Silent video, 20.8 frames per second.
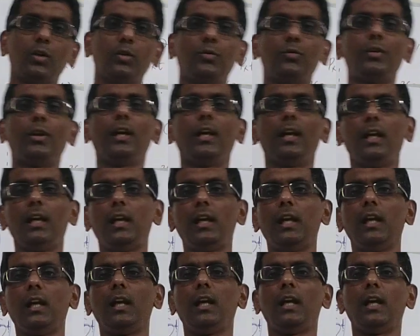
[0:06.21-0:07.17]
today
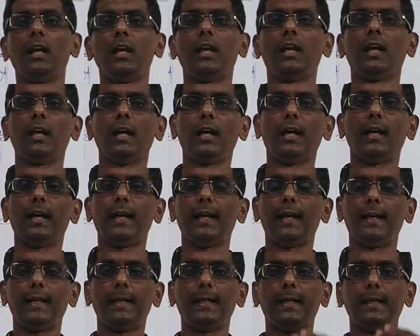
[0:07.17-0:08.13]

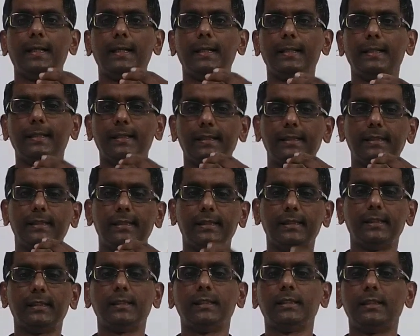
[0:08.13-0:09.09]
and
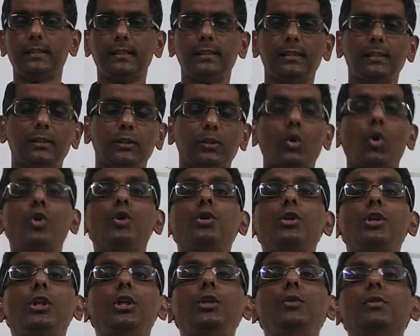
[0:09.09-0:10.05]

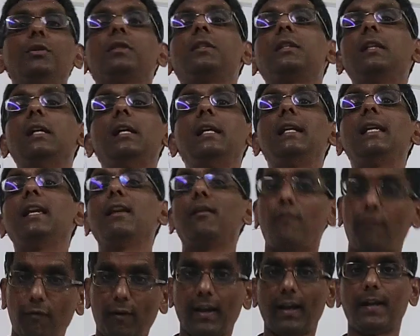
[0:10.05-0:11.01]
continuous turning
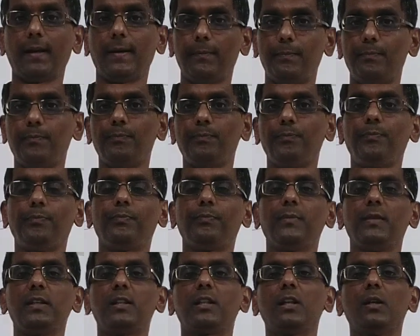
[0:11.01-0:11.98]
effect.
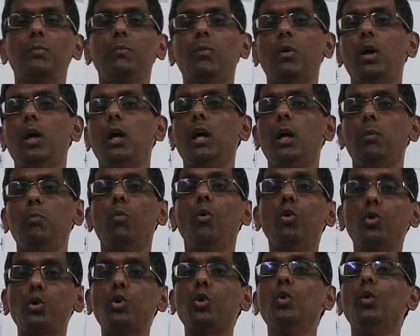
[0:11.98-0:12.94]
This is a
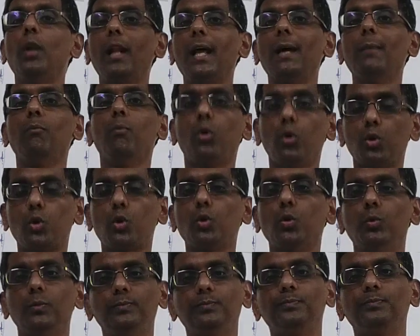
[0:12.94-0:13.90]
motto,
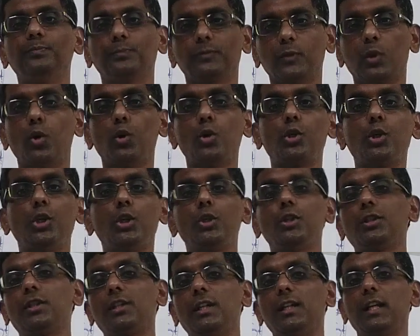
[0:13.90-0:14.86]
continuous
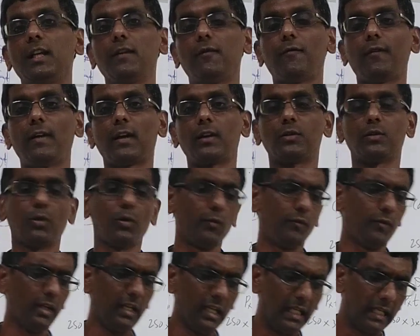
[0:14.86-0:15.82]
turning effect. So
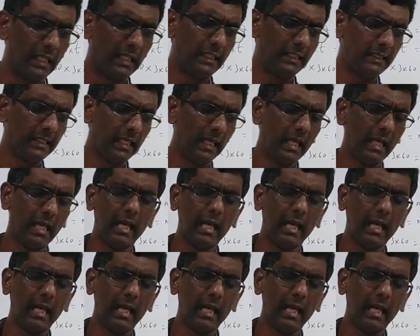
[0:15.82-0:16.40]
we learn,